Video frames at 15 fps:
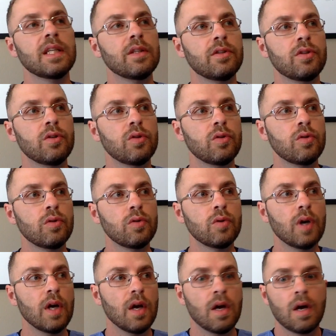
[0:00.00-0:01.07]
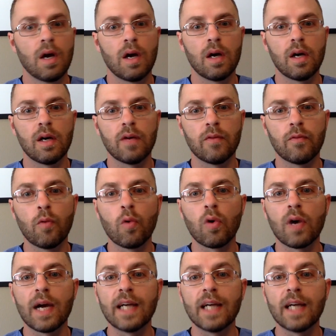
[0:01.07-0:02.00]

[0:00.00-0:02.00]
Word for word: into uh, four